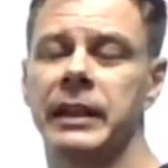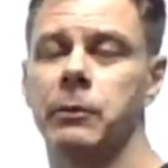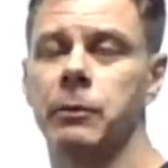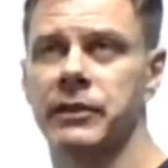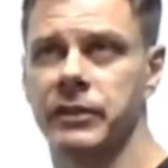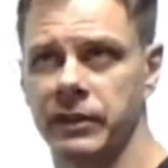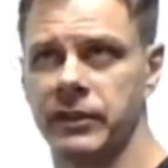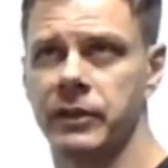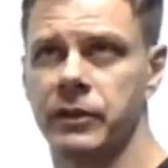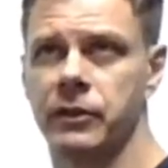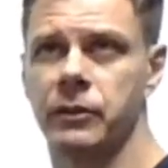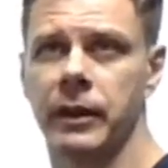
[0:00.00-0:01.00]

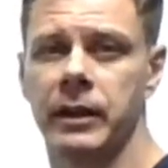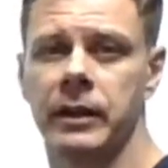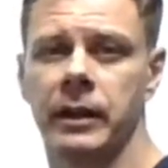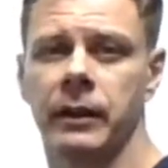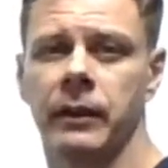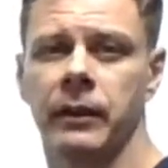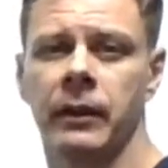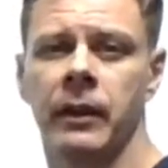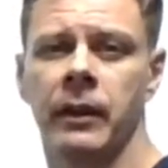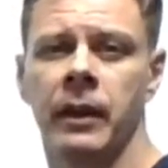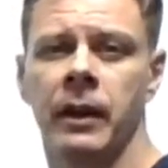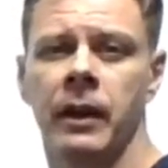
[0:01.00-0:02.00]
resistance training,
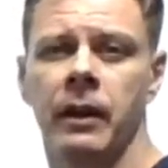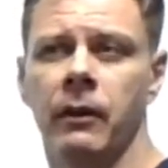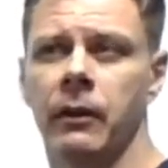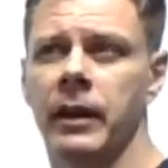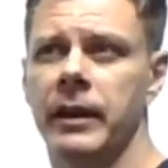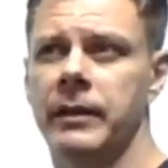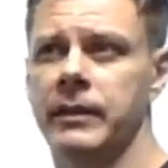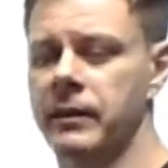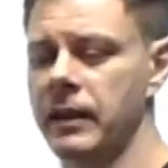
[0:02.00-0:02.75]
all right?